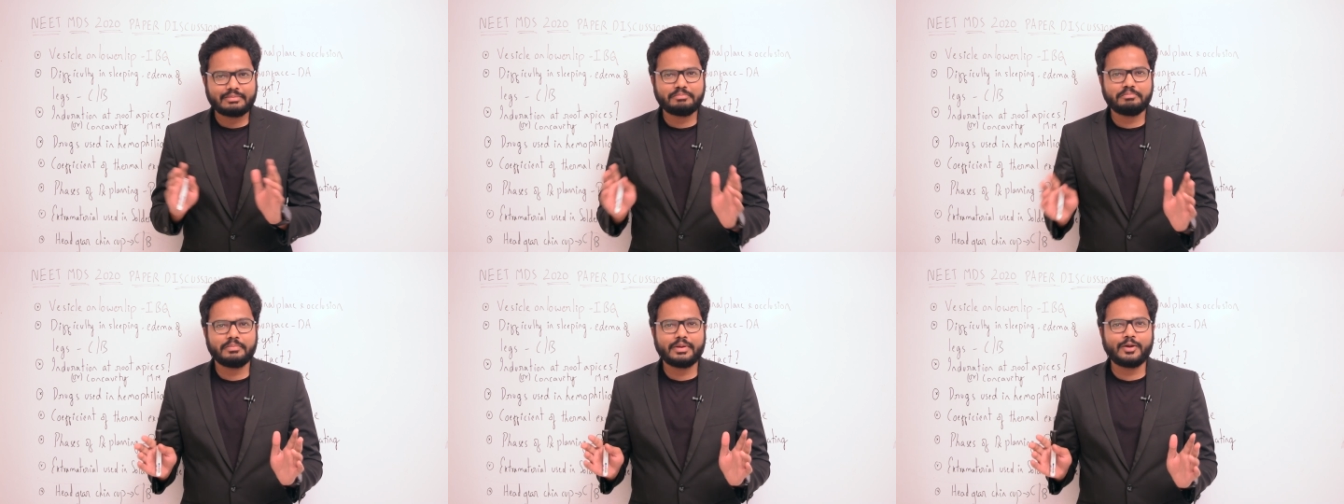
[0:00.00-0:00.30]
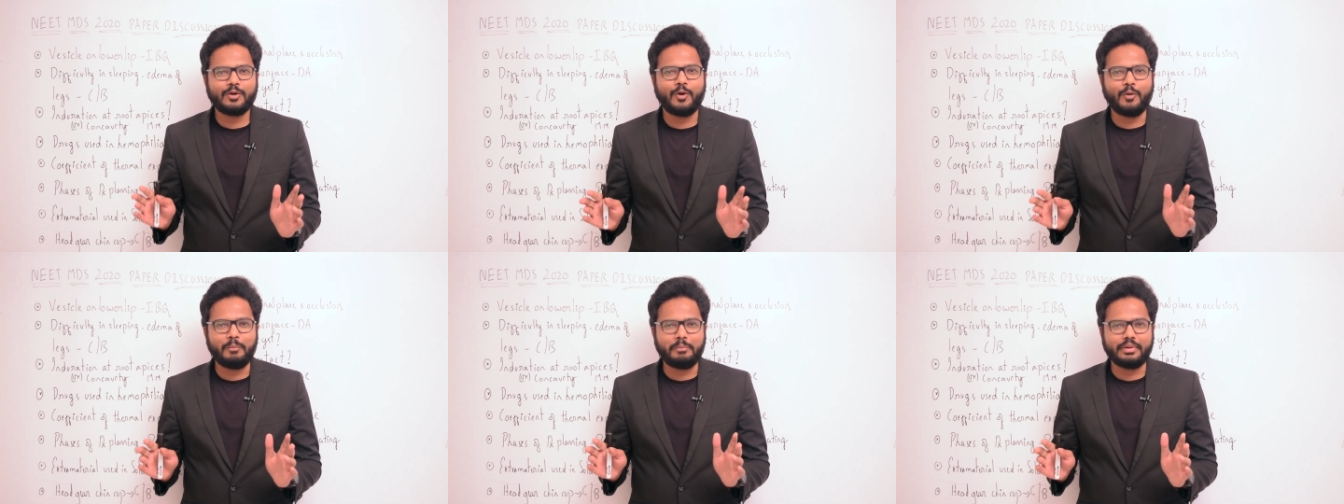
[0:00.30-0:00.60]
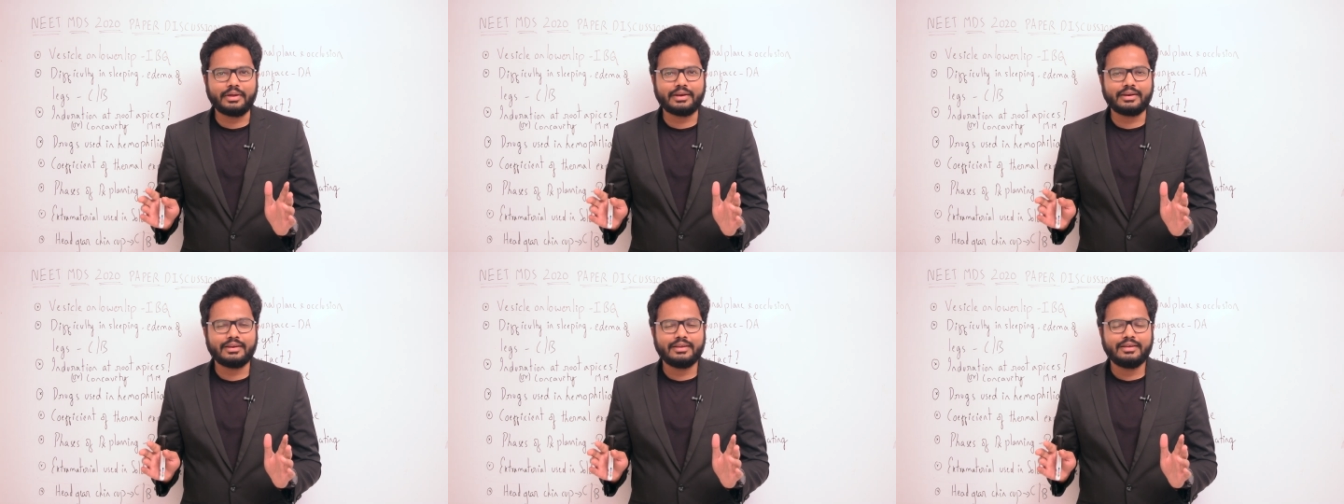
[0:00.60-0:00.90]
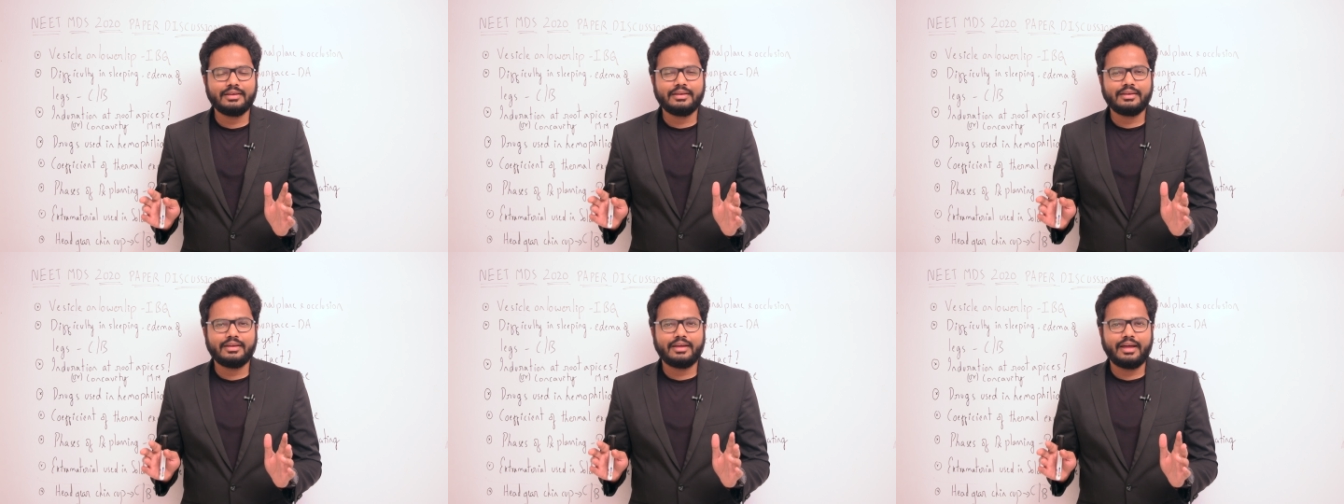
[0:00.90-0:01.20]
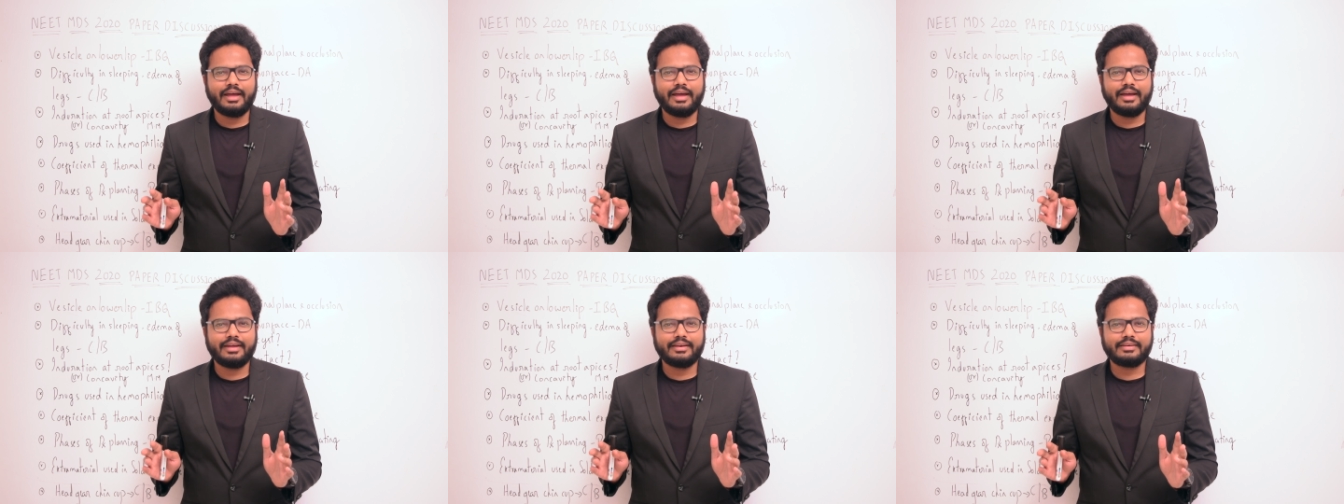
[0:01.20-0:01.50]
be open
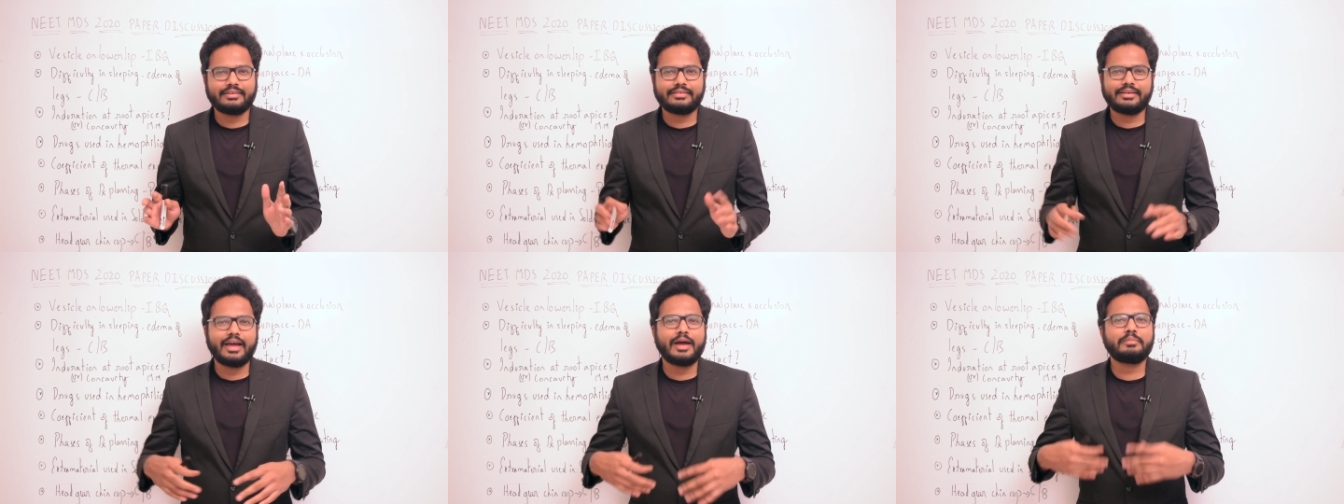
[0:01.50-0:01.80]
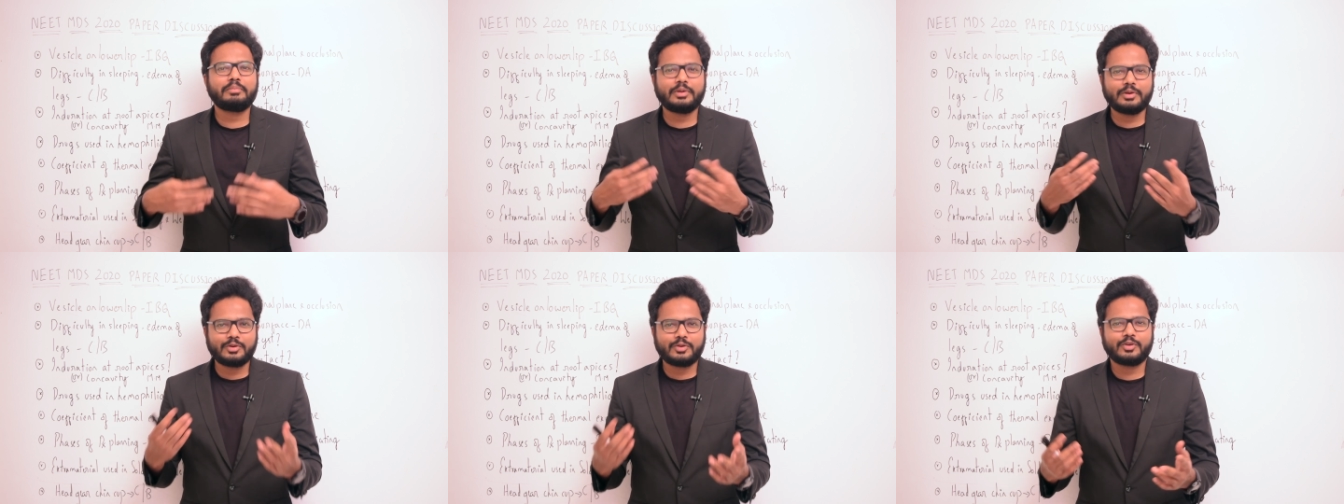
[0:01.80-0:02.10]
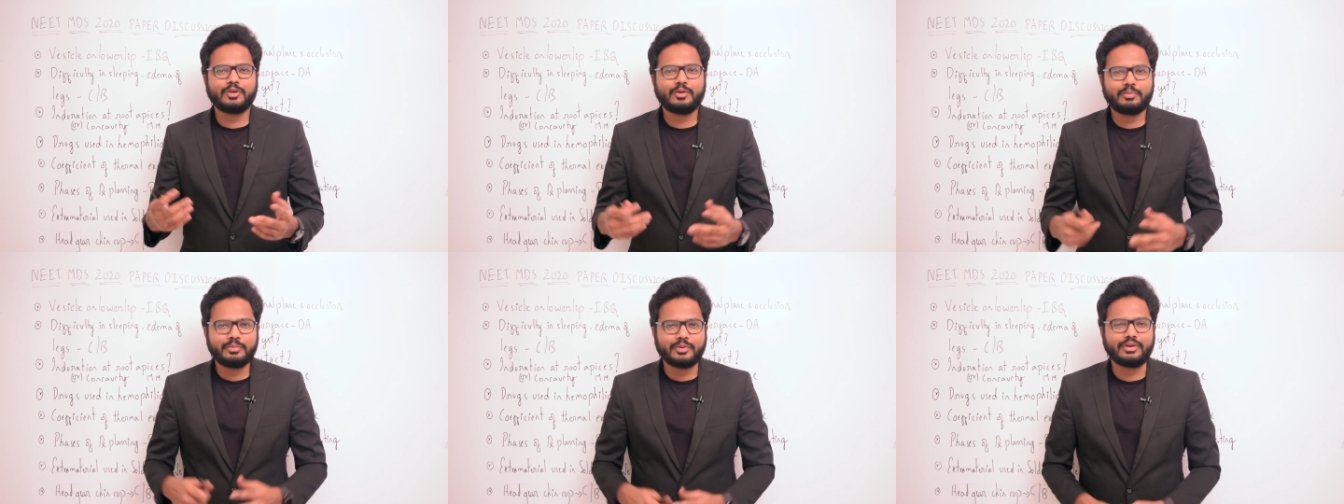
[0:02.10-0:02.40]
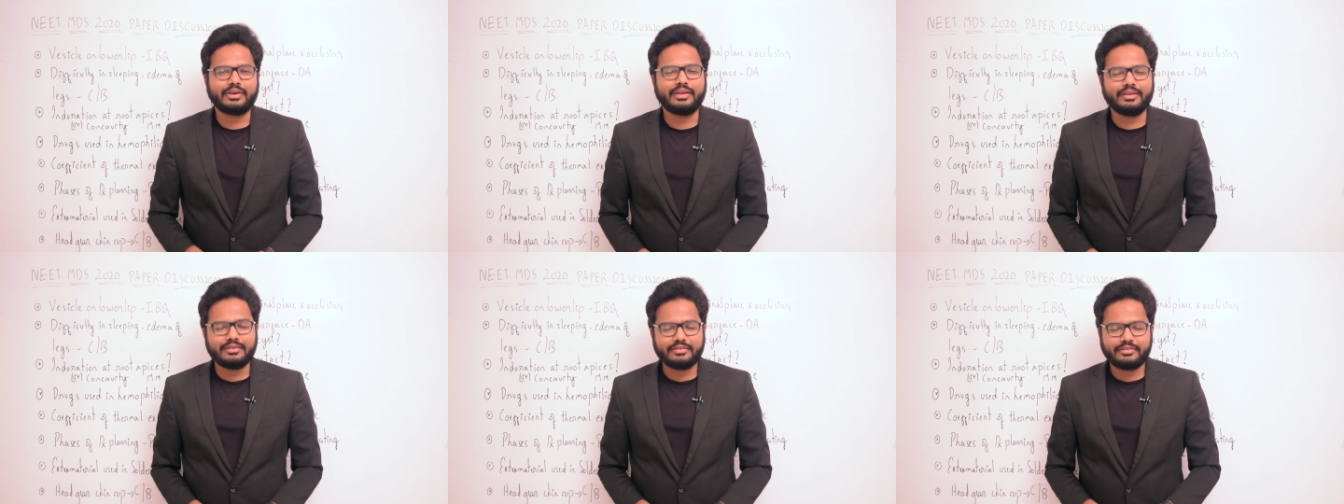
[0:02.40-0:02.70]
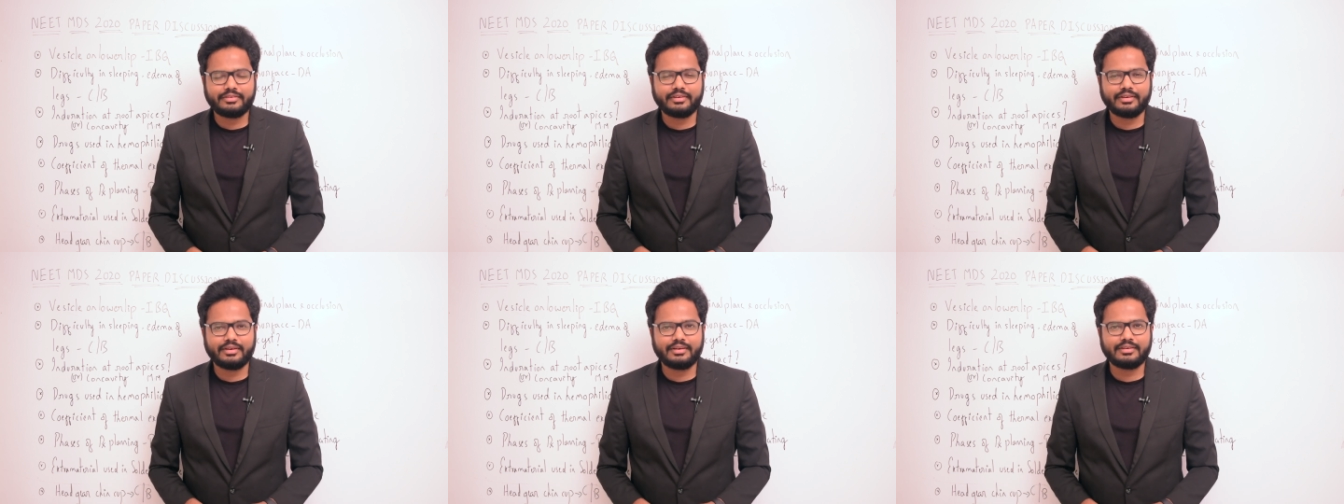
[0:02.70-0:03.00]
and tap into your
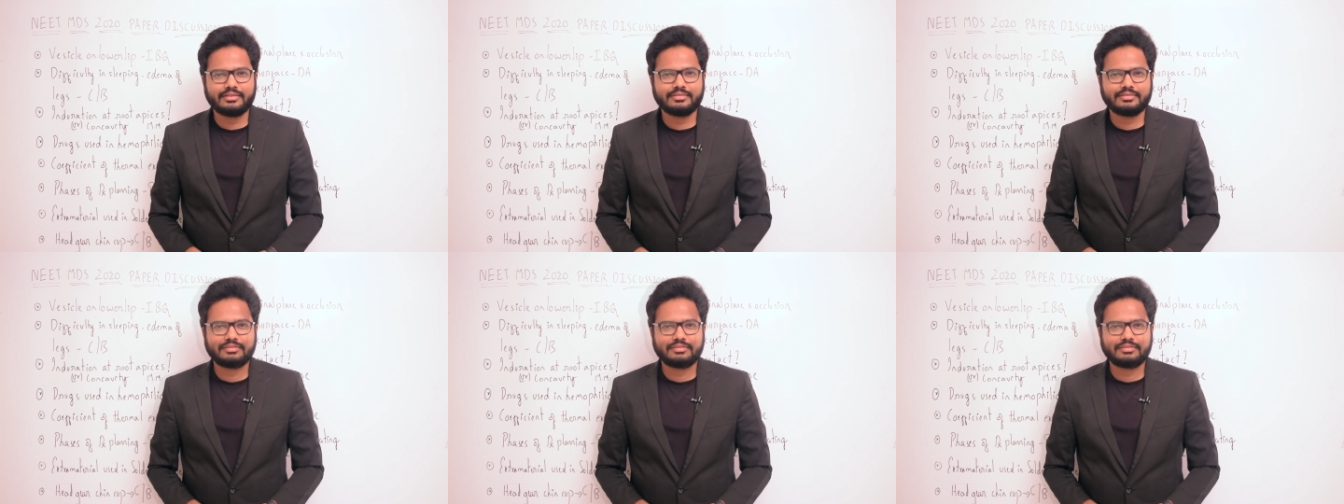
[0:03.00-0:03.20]
potential